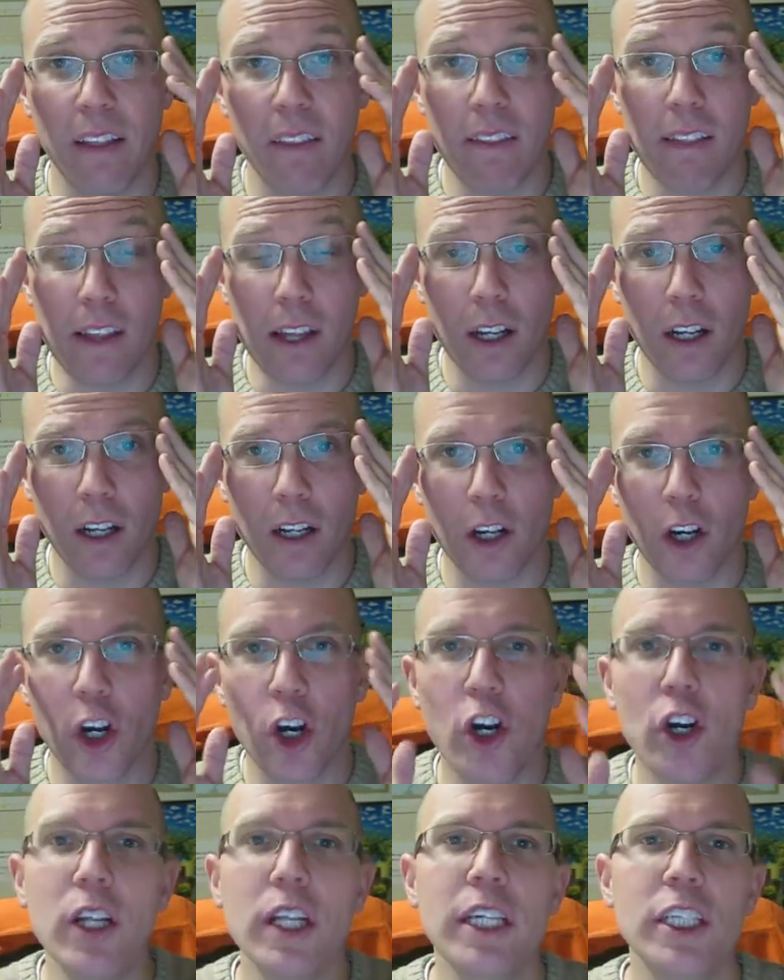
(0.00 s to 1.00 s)
The
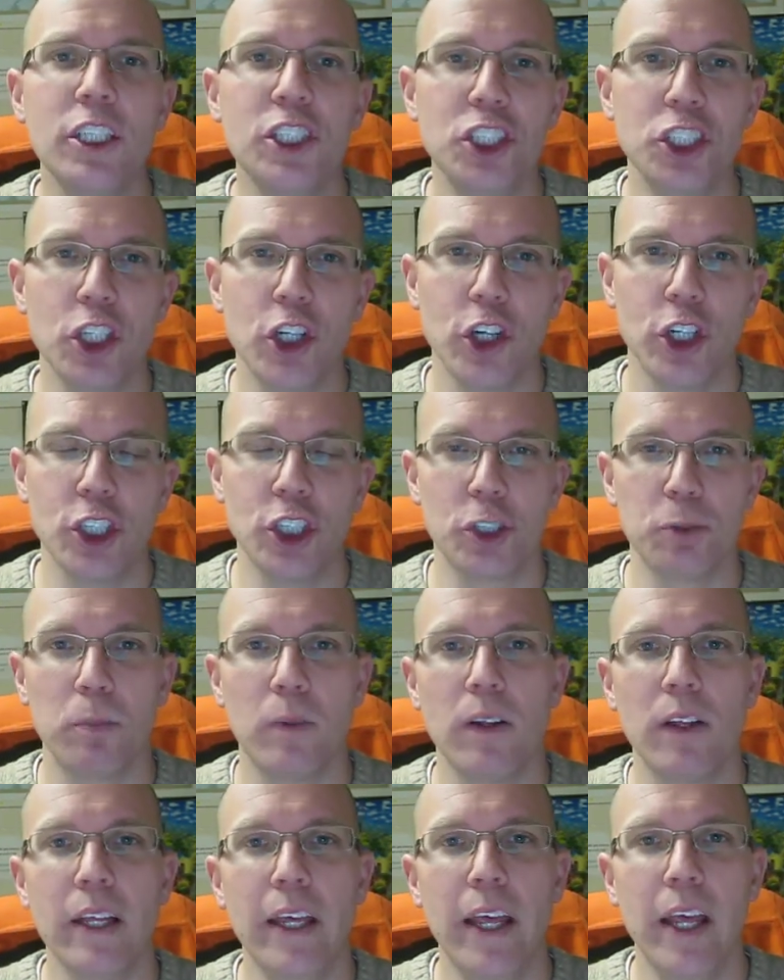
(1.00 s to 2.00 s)
early church
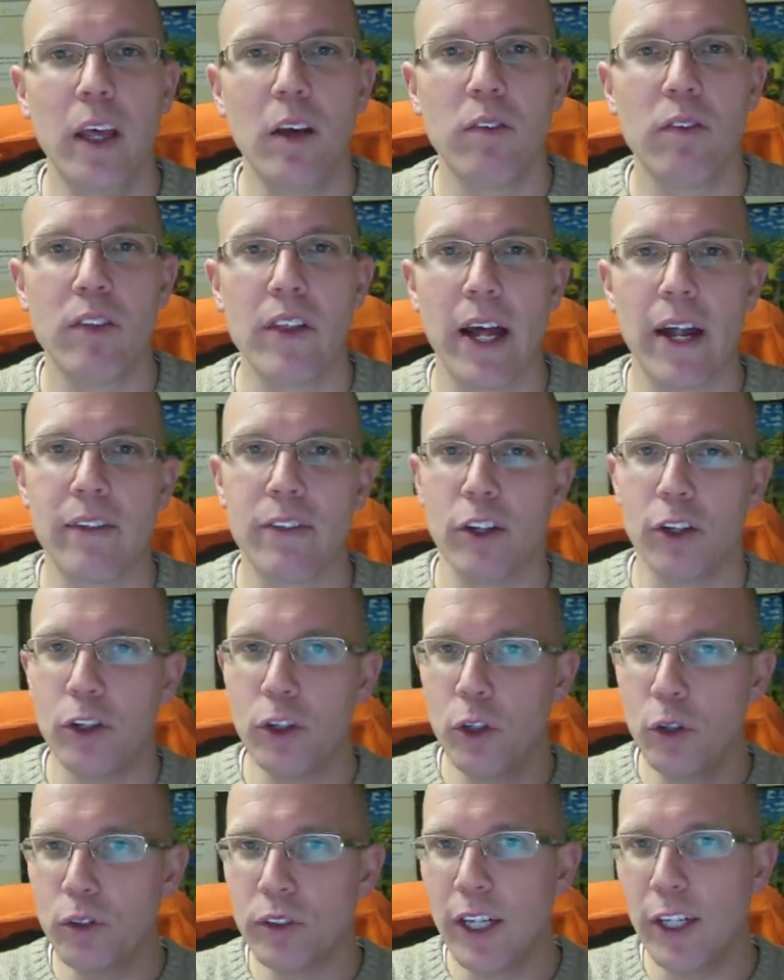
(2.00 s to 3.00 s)
believed that the
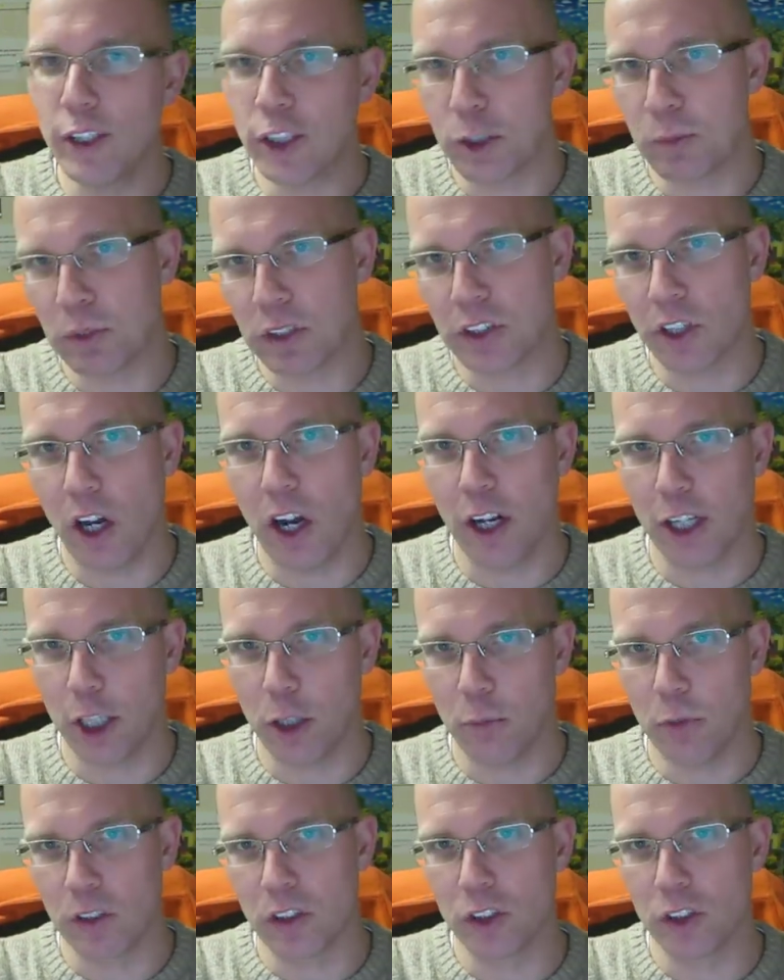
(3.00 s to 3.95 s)
New Testament documents,